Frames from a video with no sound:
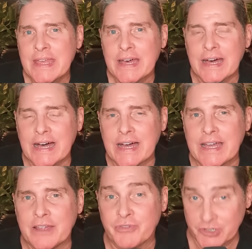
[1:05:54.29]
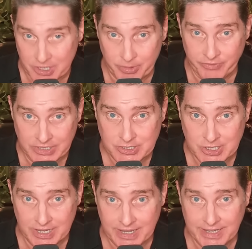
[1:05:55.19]
Uh, and for some of us
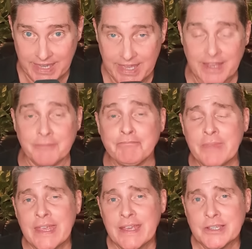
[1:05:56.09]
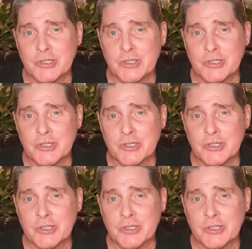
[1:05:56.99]
uh, again.